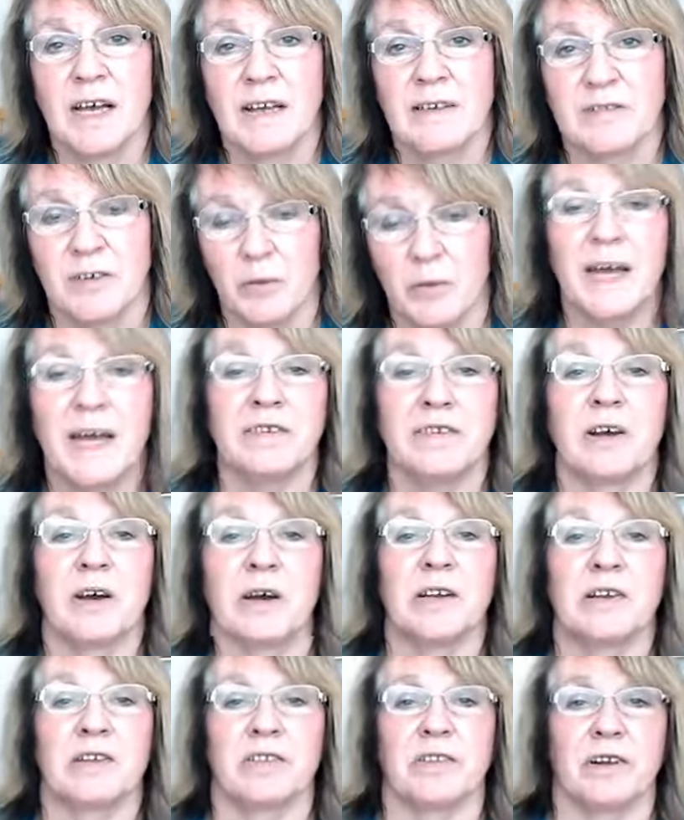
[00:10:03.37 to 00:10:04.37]
So we had to
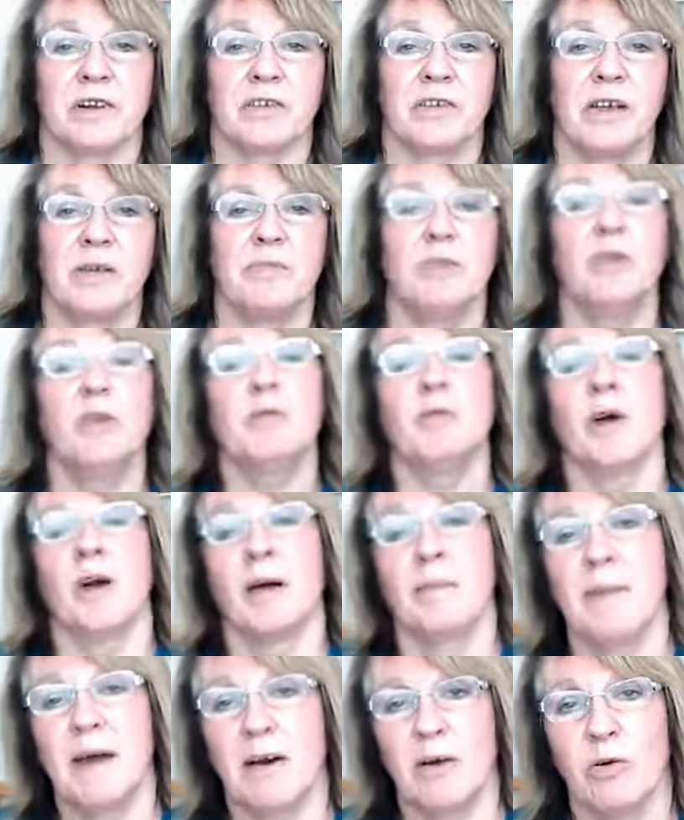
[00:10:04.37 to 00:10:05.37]
go into the green room where
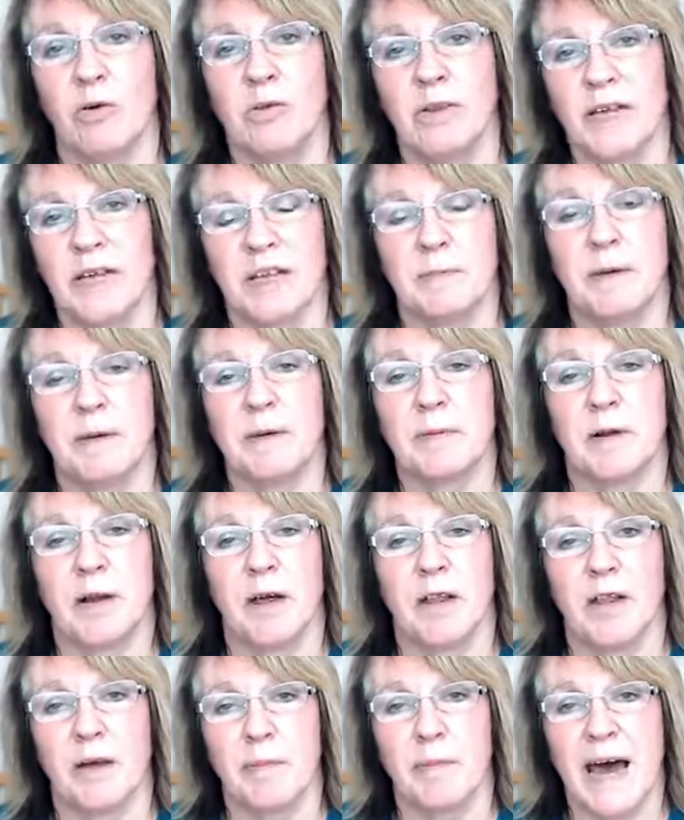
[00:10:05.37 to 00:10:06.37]
I met all the other people
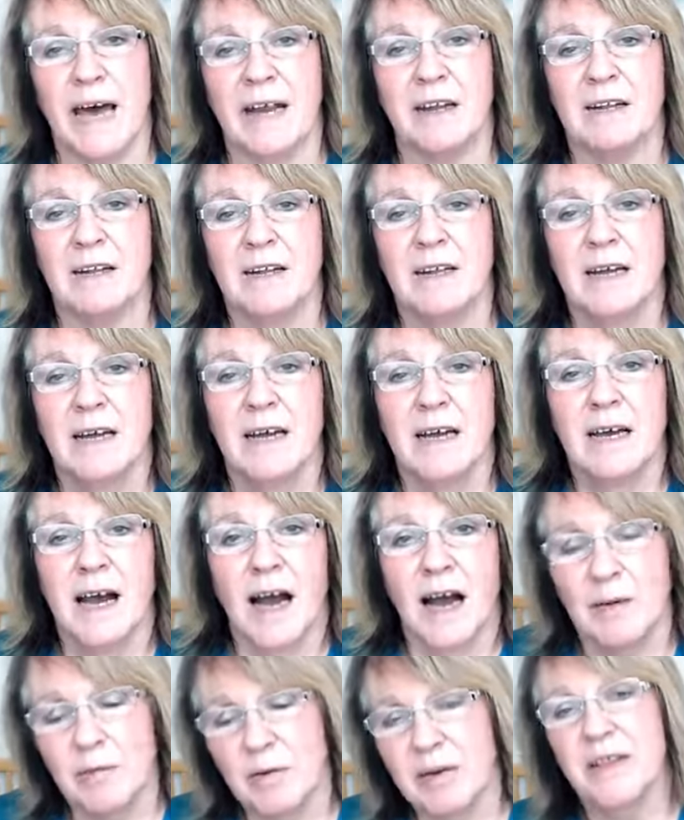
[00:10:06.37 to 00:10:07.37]
on the panel.
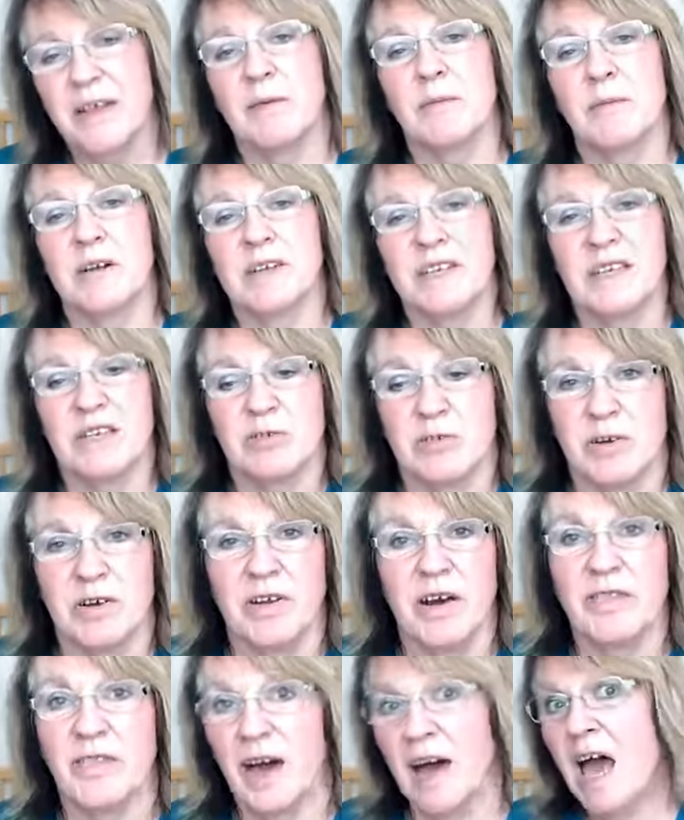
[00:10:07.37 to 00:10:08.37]
And we then went
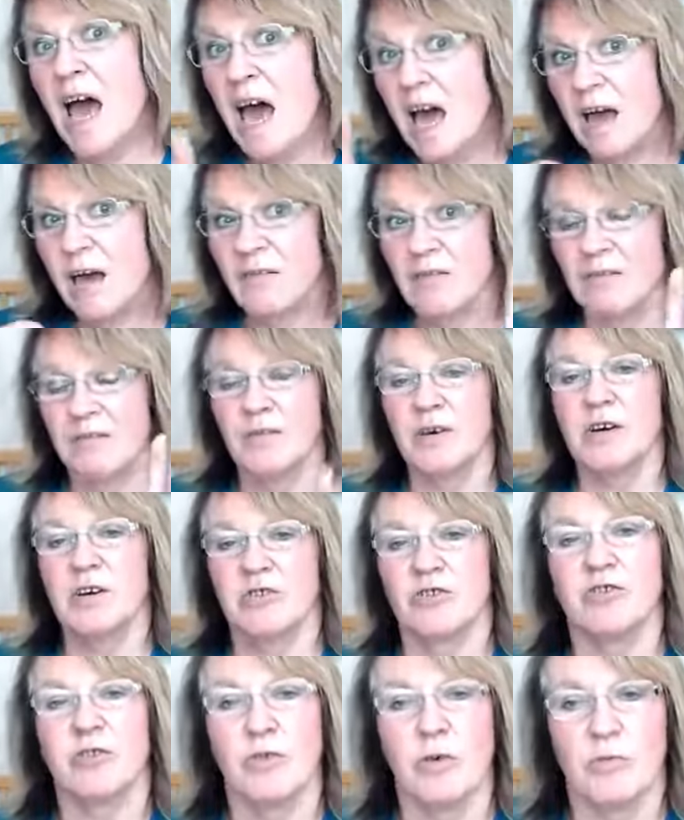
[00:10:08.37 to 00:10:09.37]
into another
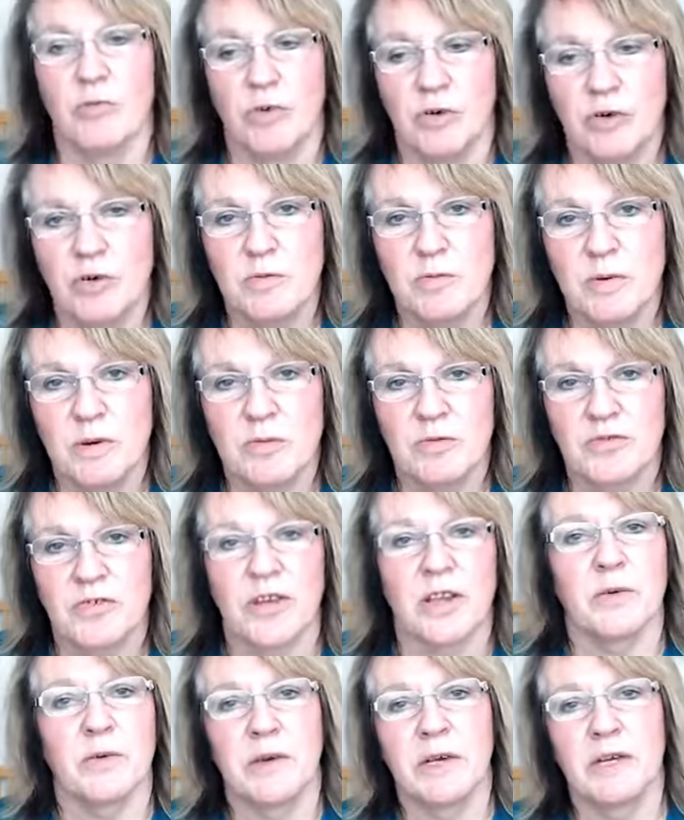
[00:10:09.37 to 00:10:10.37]
virtual room
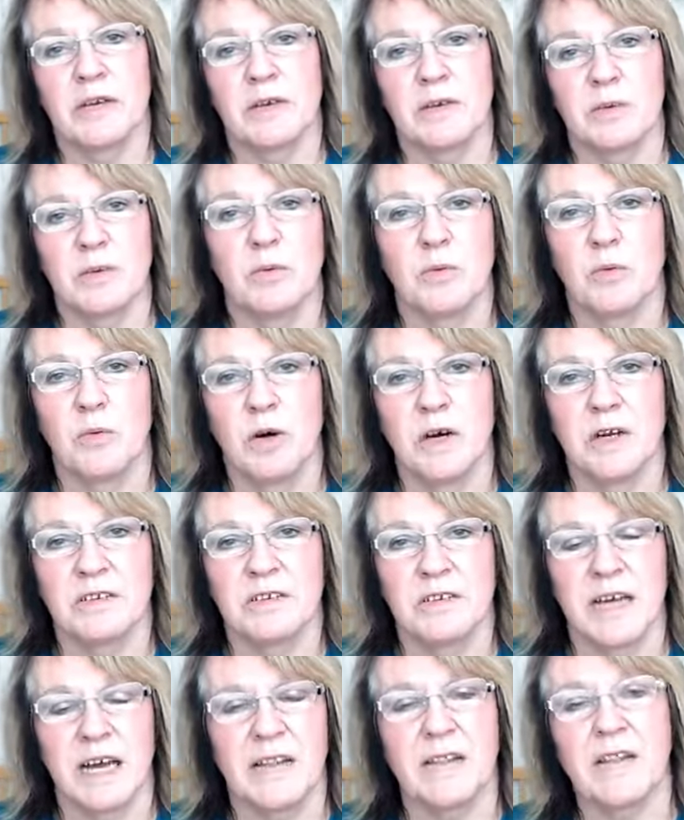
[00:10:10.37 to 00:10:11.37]
so that we could
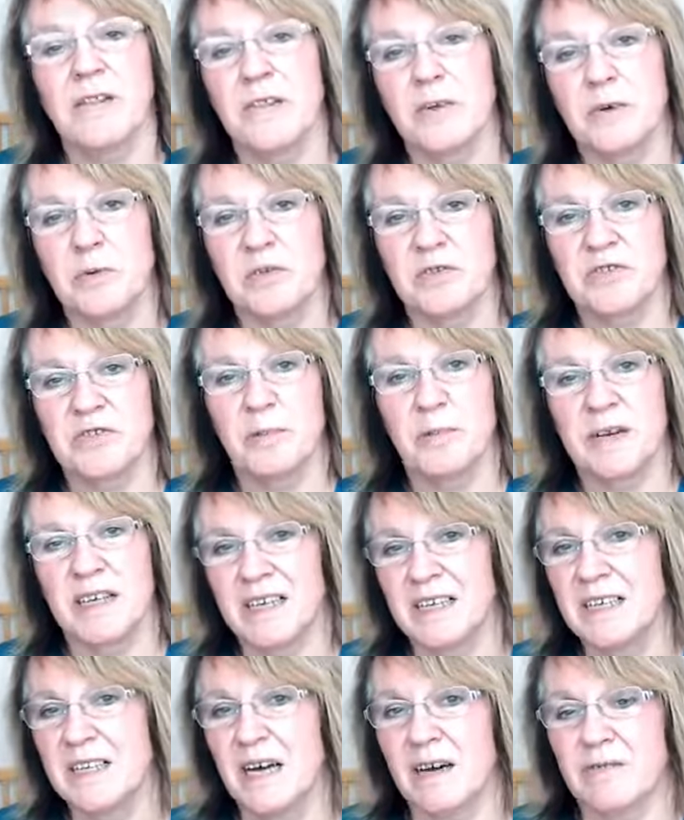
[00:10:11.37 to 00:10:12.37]
work together. There was
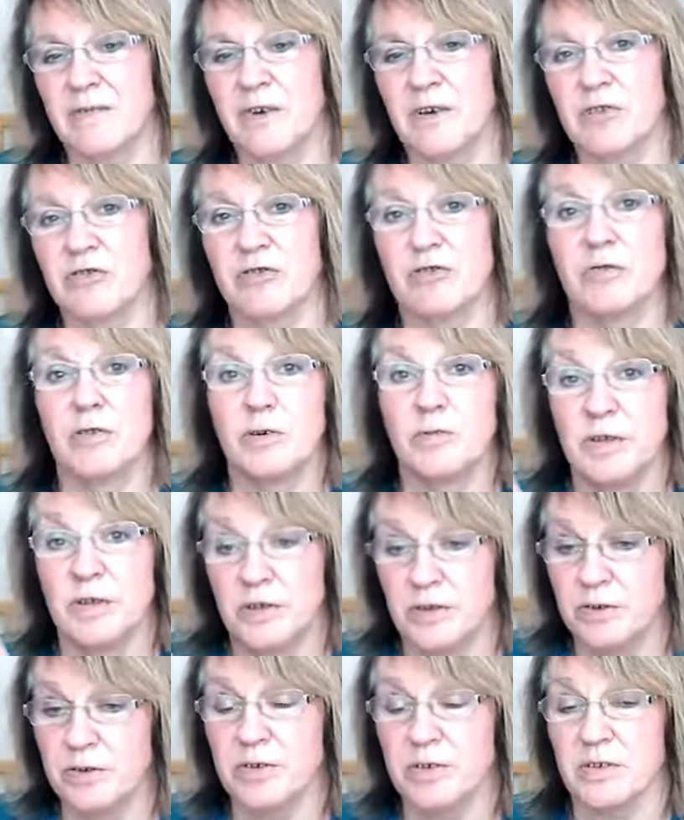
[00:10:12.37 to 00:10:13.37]
somebody in that virtual room that
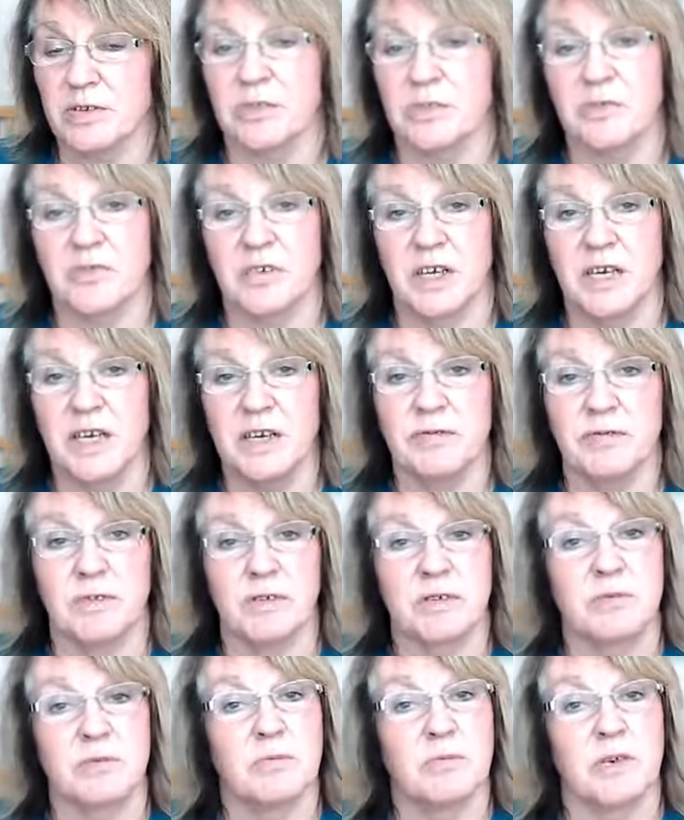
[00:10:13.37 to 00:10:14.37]
you couldn't see if
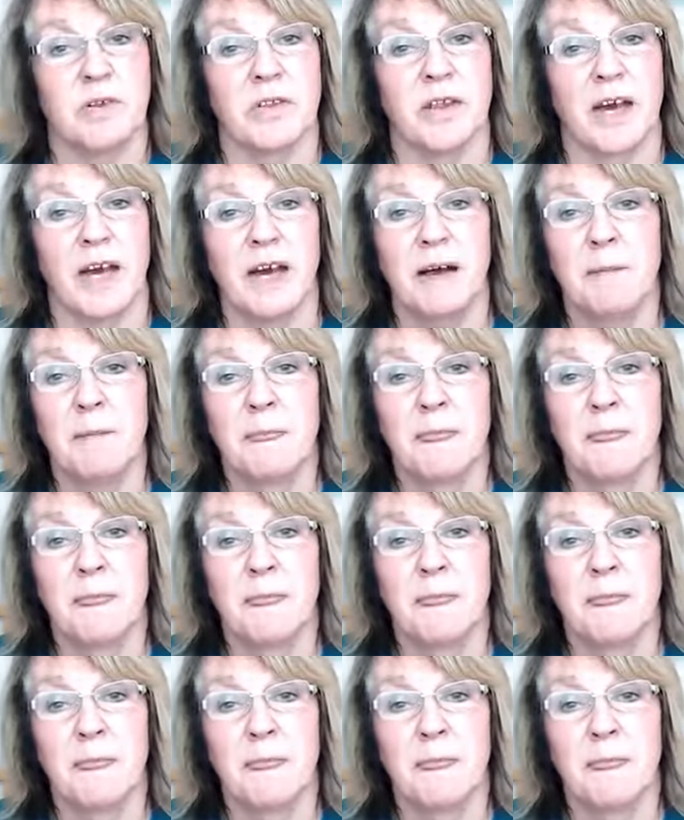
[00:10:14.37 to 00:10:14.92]
you were there,